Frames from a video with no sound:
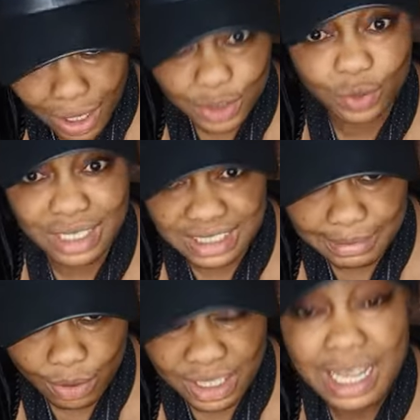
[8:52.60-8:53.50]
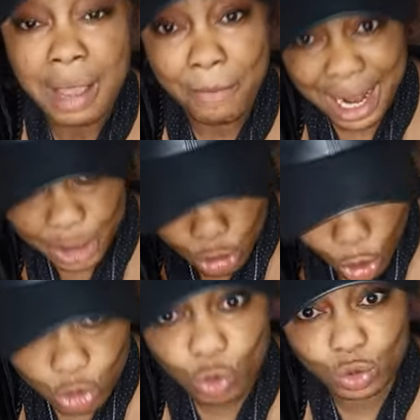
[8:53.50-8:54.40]
out your testimony. My
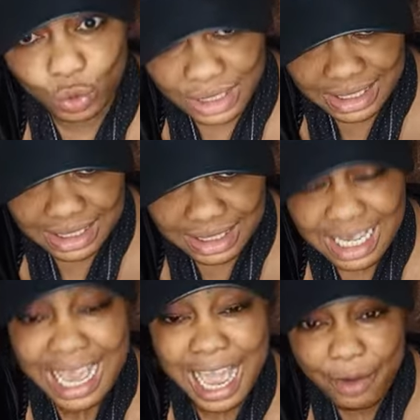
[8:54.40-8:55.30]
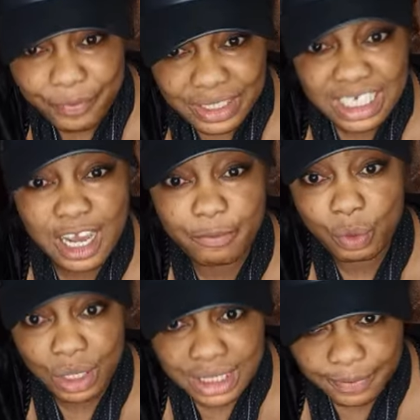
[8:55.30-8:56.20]
turn to do this. Everything I've been
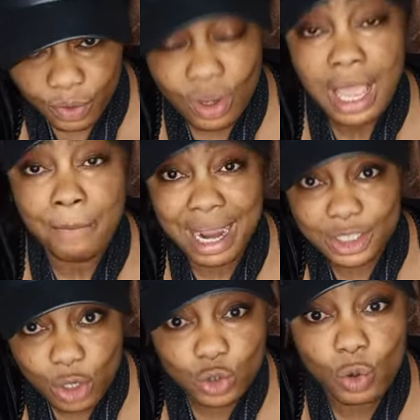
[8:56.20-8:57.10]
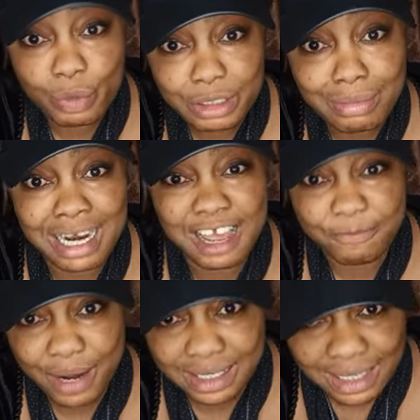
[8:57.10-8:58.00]
waiting for. My turn to meet my life
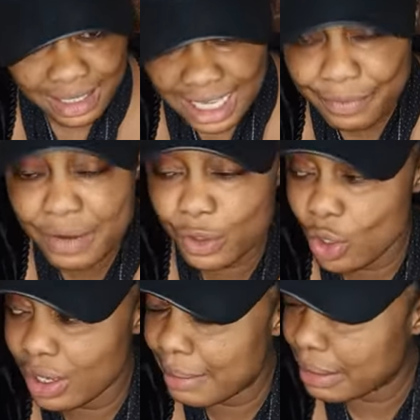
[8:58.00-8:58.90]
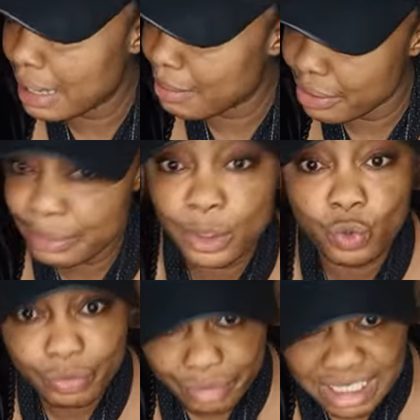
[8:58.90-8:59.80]
partner. Even if you don't get married, but you
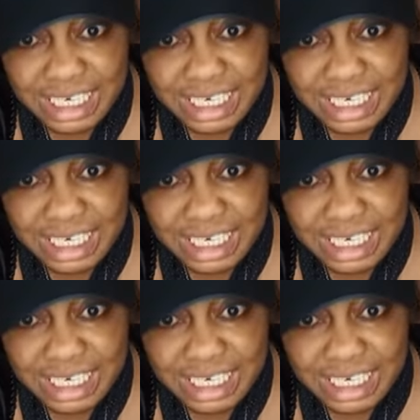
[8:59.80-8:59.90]
will meet